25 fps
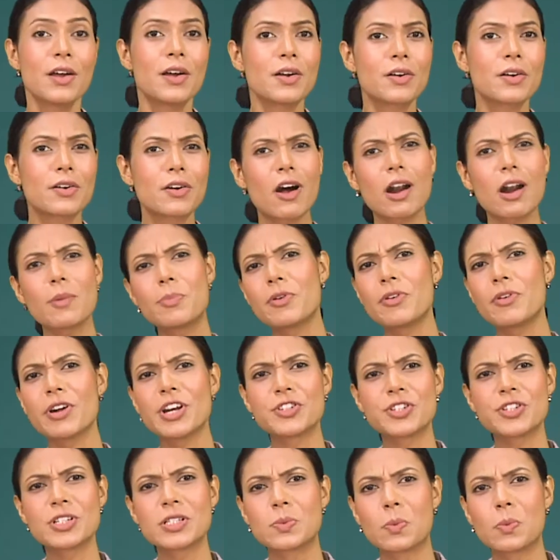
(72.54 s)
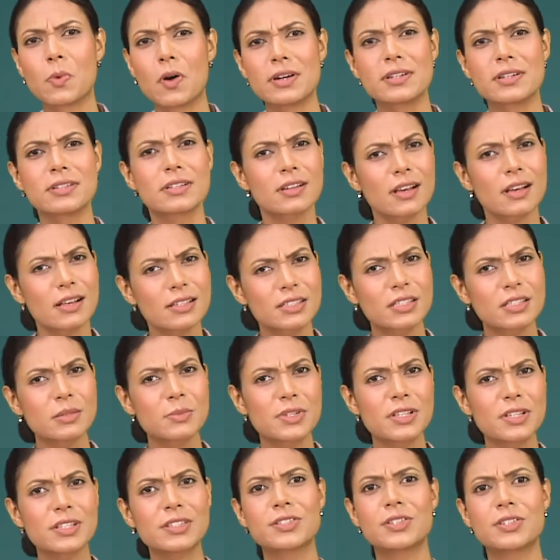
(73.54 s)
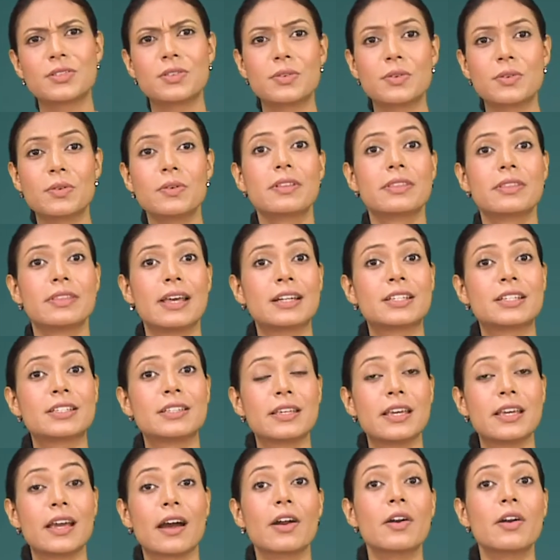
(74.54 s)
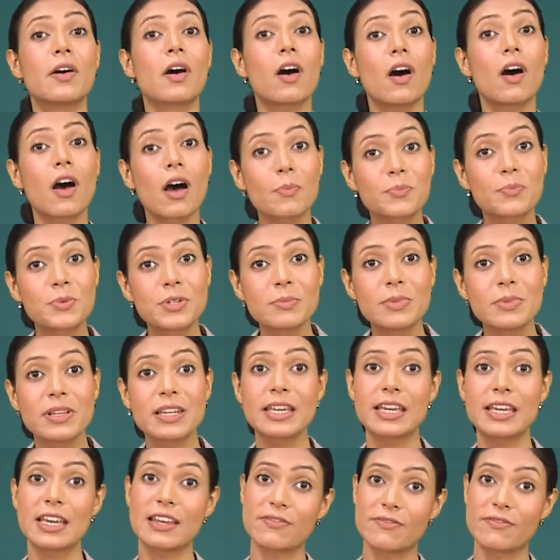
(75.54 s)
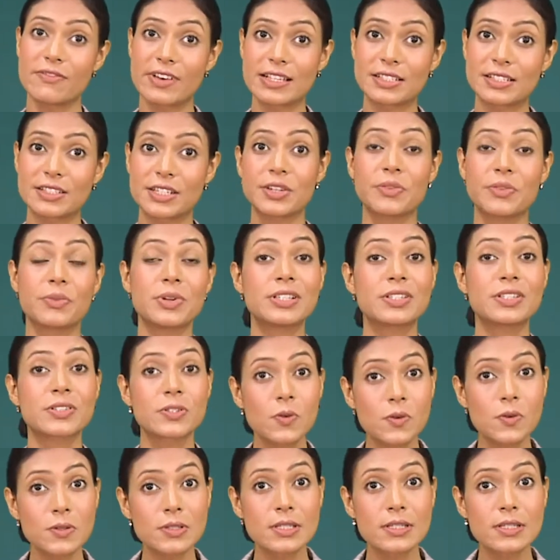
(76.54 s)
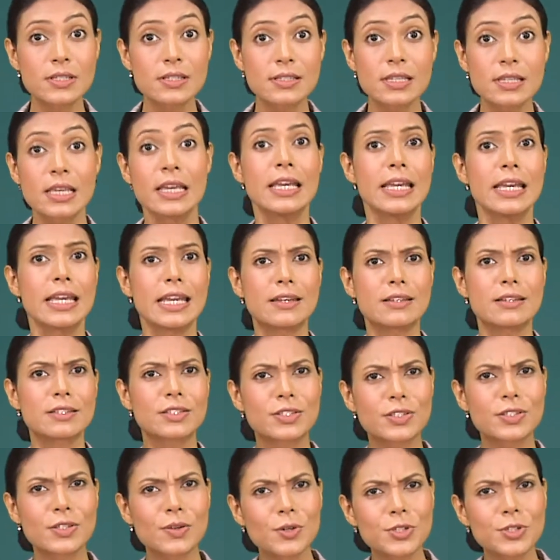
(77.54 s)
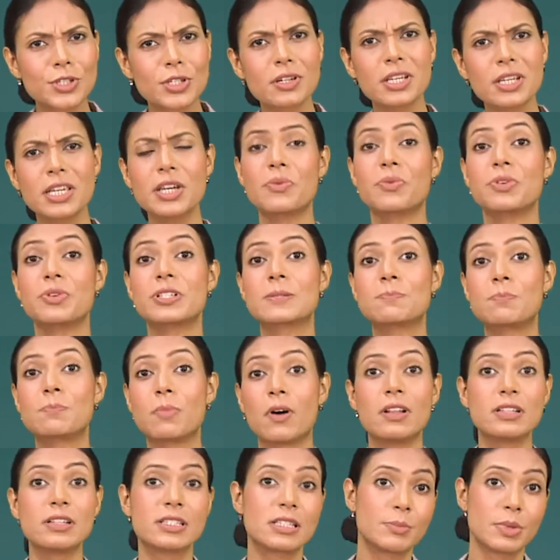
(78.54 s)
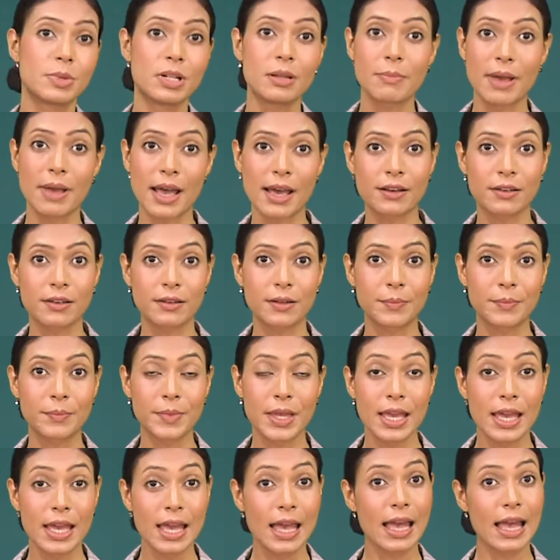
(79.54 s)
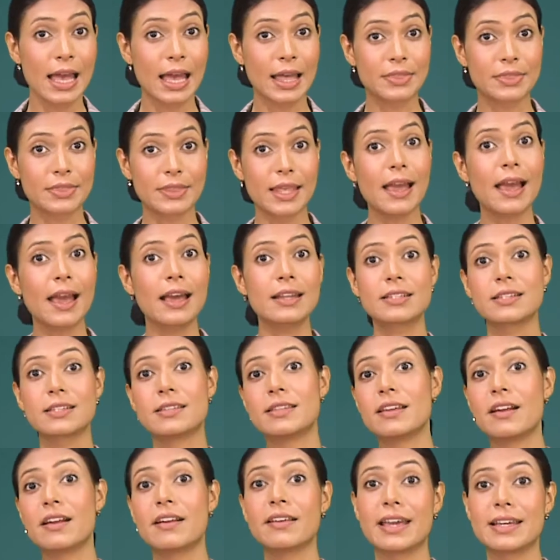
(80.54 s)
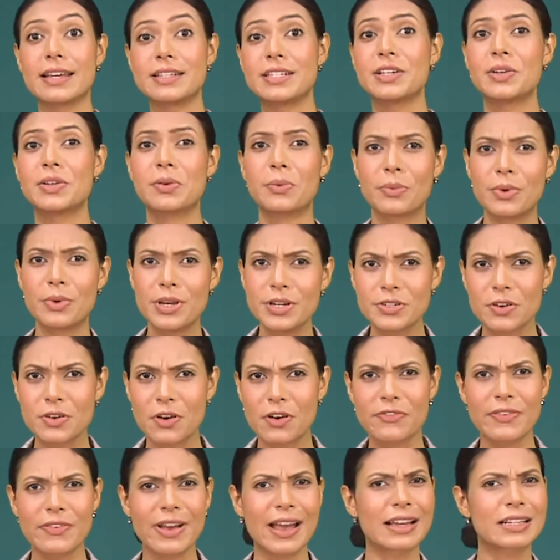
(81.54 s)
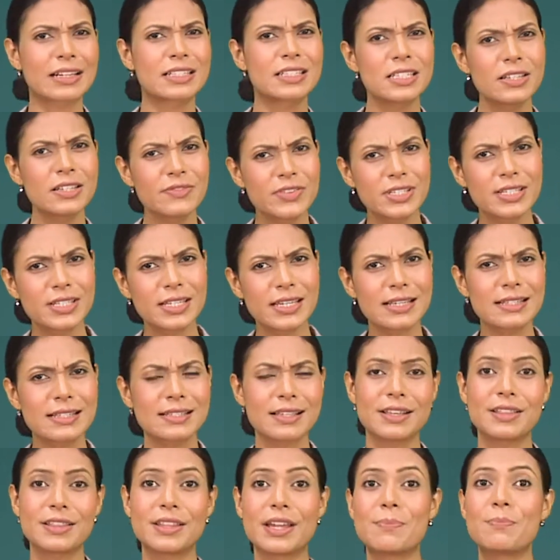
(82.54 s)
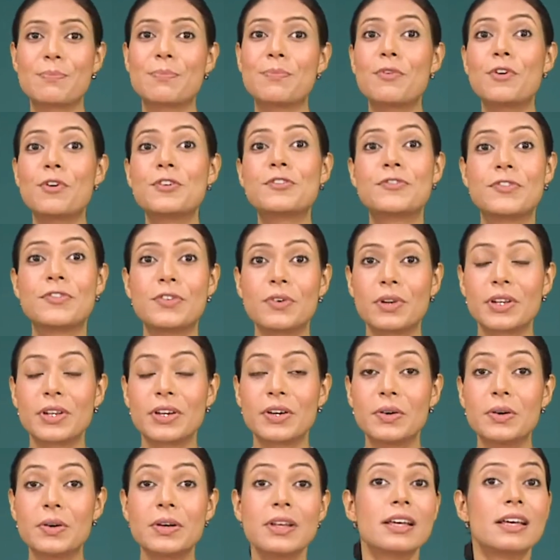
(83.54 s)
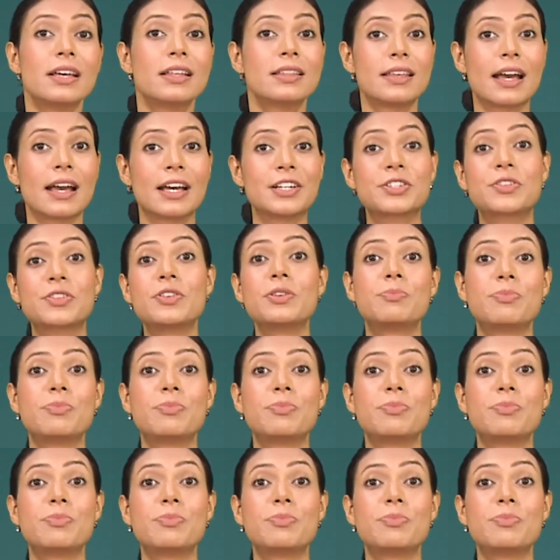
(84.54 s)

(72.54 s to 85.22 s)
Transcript: Corporations want customers to know that they are optimally investing resources in a socially responsible manner and that they are getting rid of activities in their portfolio that could